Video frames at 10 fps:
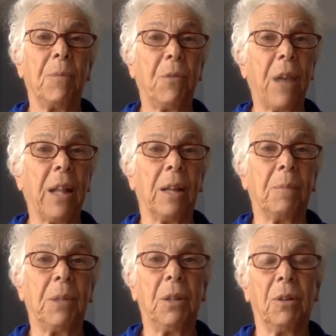
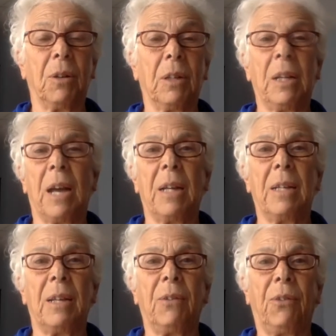developed in the early
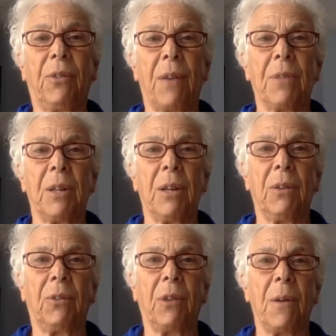
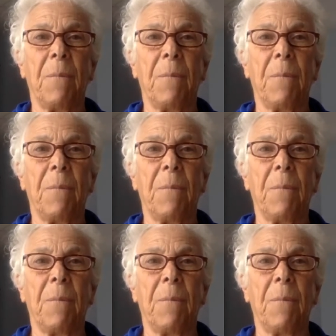1970s.